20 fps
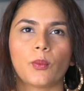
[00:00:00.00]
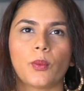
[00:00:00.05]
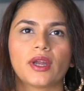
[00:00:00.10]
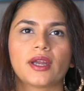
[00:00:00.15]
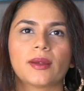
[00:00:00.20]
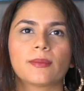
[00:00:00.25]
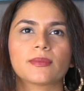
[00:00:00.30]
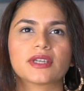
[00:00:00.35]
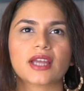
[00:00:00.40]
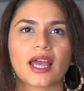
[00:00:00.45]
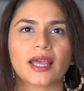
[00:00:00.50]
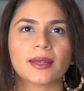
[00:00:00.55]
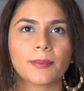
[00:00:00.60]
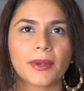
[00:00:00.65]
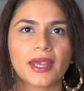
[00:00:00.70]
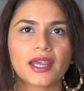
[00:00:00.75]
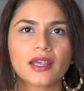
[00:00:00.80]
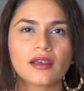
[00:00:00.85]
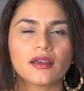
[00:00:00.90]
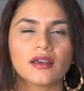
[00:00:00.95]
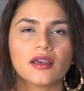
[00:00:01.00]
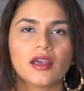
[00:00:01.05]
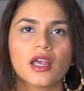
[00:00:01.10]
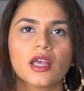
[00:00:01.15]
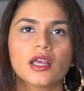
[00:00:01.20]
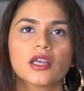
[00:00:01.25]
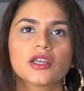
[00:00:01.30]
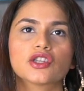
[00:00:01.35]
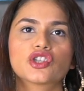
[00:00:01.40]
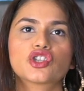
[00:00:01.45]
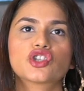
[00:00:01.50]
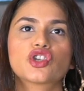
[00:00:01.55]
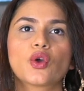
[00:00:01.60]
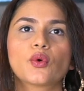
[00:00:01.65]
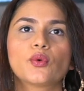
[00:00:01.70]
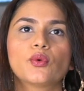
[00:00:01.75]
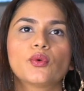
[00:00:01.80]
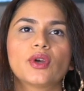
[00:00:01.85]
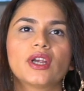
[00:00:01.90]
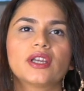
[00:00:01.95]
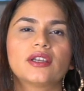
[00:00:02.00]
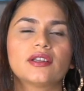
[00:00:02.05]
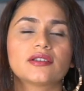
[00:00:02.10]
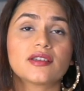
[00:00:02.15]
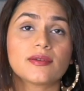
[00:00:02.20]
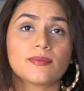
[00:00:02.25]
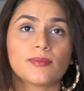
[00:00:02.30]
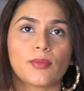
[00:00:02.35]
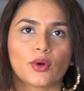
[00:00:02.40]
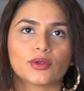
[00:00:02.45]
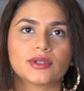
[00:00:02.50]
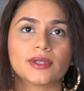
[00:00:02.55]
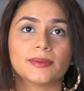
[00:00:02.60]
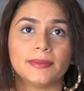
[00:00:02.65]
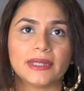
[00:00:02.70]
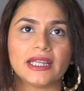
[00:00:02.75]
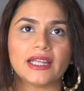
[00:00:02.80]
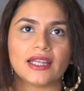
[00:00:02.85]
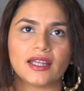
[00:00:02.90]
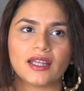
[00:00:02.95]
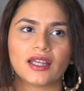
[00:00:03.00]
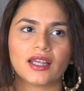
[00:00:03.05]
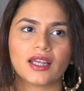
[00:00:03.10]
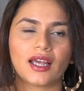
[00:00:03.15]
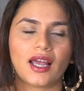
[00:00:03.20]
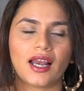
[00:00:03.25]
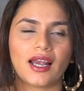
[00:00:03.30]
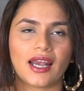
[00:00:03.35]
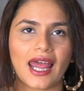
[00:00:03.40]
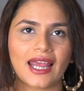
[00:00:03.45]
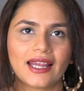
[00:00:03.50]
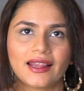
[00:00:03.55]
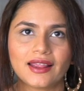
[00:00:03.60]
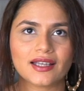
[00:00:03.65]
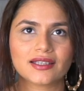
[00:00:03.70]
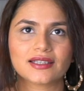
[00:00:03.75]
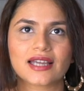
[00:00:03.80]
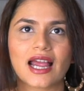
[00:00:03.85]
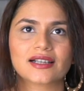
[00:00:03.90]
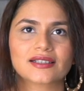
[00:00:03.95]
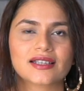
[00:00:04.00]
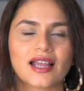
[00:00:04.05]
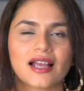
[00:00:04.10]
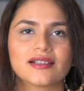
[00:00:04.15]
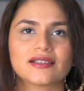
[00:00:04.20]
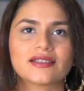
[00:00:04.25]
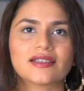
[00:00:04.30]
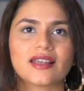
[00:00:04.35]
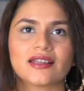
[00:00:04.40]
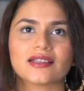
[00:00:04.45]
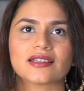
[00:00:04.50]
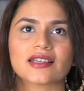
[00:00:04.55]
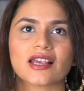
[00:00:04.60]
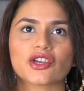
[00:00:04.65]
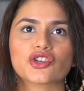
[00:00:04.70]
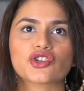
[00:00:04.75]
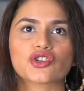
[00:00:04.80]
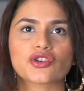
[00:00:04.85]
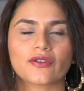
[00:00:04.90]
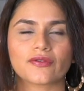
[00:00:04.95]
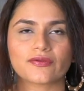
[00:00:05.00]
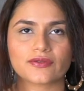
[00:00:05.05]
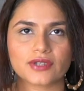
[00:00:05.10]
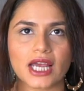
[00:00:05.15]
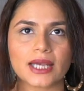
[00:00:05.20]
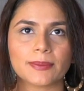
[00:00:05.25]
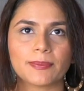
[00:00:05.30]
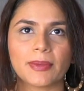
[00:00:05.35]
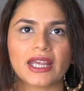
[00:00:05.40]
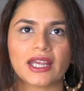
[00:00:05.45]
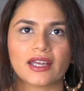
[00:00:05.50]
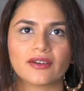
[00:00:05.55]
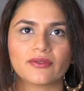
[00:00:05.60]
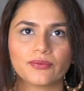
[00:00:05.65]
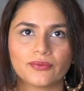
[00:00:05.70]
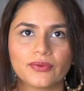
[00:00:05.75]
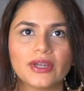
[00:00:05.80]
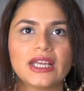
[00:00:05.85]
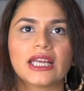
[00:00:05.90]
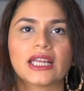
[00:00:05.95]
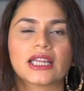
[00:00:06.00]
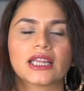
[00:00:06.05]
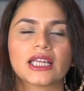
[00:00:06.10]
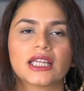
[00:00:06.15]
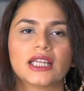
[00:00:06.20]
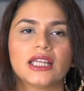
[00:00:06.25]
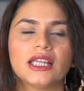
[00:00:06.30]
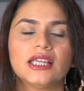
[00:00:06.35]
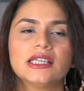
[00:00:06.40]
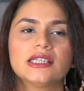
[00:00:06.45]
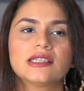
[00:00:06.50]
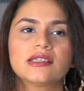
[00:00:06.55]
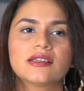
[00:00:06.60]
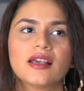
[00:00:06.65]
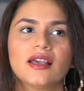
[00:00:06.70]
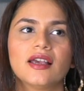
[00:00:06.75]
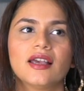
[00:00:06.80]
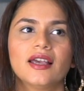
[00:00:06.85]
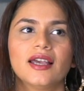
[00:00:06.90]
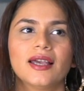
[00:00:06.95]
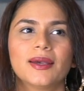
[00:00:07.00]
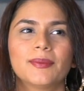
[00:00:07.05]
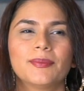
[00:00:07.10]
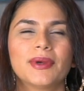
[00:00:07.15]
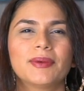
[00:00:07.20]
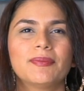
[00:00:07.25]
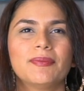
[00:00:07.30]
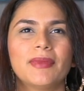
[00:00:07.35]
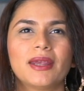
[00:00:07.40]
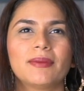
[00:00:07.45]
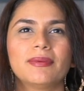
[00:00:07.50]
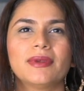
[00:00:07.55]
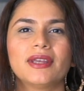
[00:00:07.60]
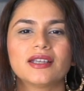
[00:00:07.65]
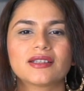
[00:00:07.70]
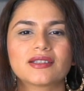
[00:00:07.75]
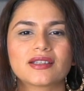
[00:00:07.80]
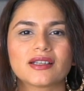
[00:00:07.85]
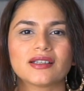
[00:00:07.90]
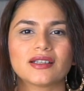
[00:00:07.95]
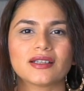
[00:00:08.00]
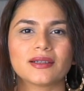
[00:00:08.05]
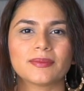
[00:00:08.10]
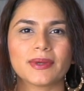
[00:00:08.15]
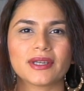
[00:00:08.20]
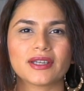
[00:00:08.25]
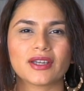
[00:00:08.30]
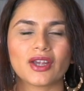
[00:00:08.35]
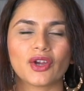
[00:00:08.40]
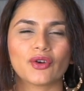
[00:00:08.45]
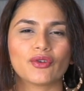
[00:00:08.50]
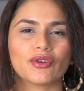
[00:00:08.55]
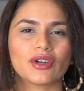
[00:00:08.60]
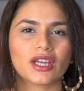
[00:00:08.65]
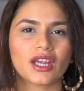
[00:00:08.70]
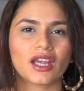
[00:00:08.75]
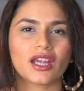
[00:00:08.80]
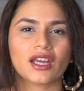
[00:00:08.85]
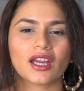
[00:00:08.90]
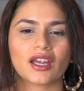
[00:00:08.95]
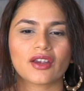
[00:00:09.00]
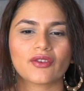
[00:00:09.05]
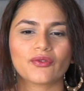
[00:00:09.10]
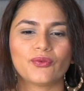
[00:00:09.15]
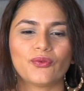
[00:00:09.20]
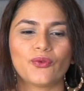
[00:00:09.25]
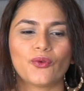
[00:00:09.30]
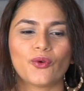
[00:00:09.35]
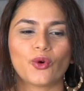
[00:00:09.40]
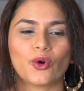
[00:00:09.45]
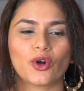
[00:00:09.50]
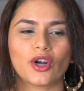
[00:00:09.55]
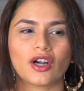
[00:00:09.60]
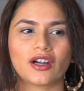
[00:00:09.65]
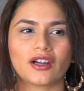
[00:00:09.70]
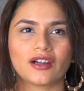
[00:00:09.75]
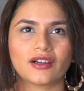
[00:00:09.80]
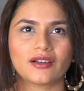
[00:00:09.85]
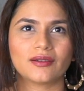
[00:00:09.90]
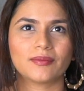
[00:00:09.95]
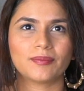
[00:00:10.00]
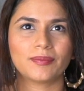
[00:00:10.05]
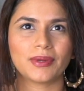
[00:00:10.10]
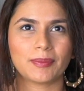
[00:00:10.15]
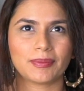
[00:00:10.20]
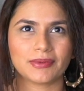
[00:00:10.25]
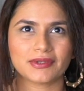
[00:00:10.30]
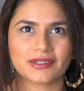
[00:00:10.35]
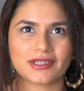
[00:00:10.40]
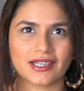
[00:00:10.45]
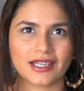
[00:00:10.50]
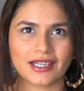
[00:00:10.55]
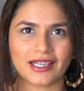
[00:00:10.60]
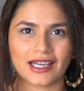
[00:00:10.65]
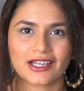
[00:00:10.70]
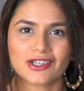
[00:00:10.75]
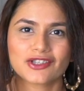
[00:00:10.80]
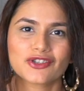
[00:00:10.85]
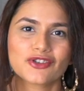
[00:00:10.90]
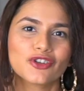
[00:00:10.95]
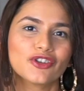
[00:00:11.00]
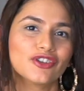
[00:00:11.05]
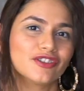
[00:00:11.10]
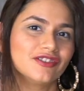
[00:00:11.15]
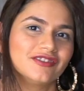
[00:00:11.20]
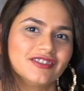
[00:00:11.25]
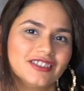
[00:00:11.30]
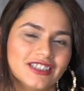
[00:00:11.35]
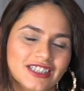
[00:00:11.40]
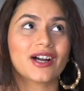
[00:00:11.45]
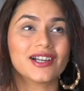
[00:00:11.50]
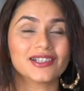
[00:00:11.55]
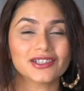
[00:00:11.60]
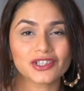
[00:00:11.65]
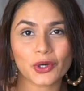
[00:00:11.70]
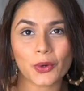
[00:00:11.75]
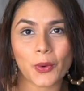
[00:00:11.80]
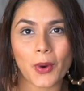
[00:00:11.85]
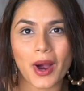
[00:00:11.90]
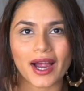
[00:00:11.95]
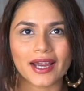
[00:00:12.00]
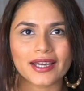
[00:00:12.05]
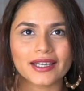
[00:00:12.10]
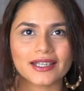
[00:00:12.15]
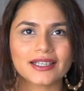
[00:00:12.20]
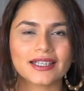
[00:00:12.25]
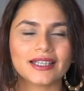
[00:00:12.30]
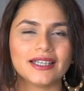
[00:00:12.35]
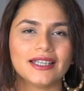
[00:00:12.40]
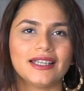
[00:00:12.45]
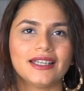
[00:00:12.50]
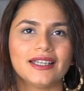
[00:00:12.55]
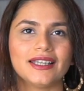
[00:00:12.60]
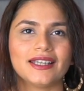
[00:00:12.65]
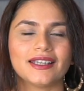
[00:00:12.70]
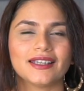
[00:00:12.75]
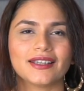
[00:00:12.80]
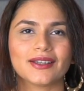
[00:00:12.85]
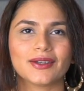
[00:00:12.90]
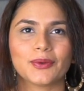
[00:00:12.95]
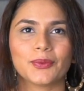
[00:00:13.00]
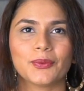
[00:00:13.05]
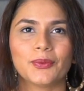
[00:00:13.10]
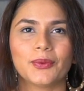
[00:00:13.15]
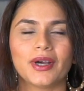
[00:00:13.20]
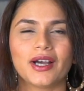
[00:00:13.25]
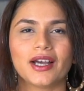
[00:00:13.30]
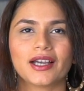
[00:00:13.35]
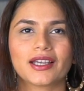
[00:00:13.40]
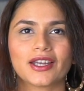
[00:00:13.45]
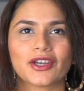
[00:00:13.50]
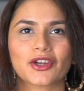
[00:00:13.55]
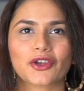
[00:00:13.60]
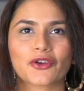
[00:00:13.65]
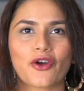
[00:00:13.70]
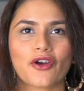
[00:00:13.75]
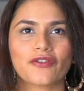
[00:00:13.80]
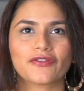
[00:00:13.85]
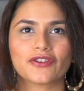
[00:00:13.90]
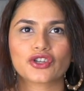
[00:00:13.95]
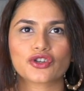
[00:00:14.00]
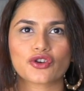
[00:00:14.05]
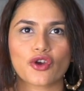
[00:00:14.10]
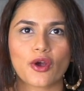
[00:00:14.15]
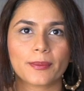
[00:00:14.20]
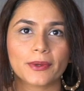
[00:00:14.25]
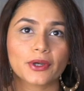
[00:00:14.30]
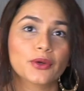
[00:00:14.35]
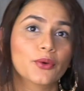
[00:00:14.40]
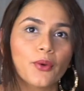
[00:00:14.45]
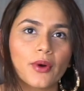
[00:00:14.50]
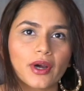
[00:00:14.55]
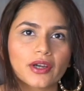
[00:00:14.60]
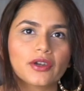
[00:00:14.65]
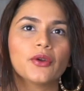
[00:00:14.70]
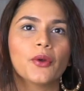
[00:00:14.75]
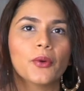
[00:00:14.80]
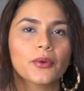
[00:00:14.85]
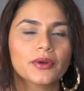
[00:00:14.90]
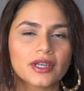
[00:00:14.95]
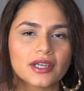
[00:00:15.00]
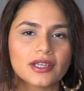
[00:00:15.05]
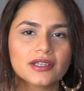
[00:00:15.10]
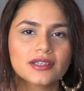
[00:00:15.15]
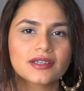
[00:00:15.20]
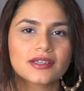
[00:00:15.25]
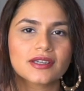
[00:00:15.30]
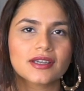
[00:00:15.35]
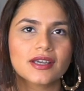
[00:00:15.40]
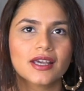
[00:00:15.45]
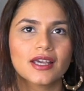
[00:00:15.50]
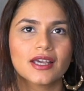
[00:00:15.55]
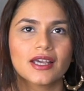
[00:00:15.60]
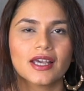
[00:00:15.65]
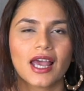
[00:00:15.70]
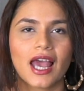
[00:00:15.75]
when I'm typing, so it doesn't bother me. I like the tactile sensation of typing and feeling the keys, but maybe it's a little bit irritating for people sitting next to you. Can't quietly work in a coffee shop and go unnoticed.